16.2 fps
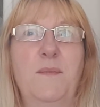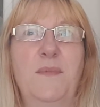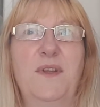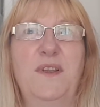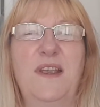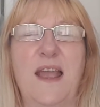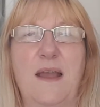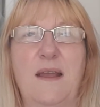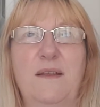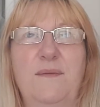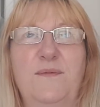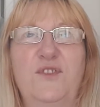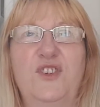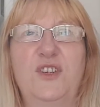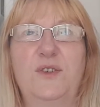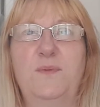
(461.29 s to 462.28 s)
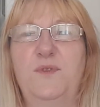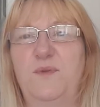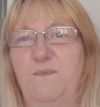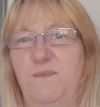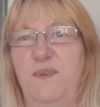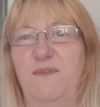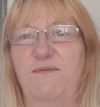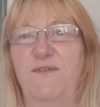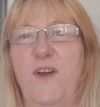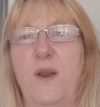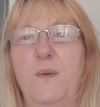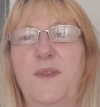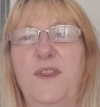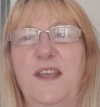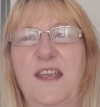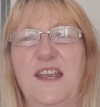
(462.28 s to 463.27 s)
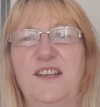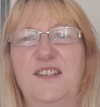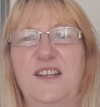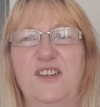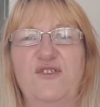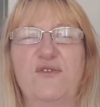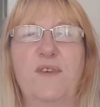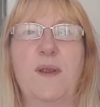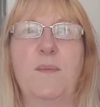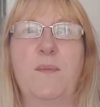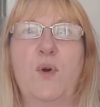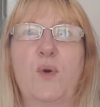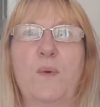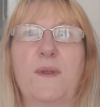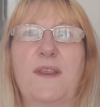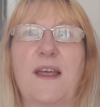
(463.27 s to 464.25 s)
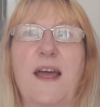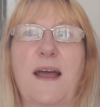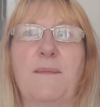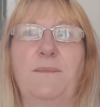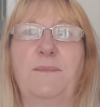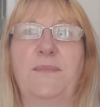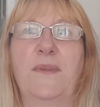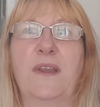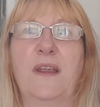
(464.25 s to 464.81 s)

But yeah, she's been following the Key Stage book with that.